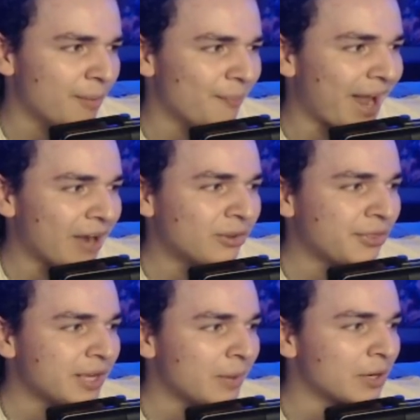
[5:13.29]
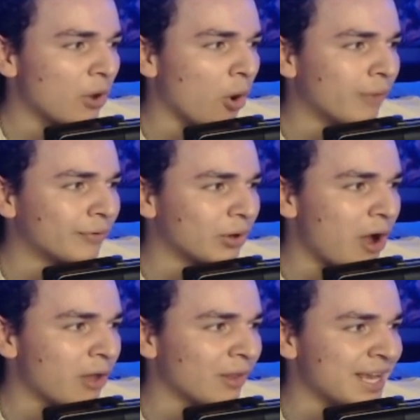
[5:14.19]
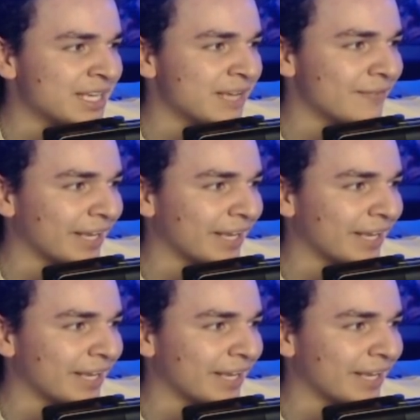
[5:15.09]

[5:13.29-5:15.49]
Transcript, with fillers: but I don't think I would overall like give it like a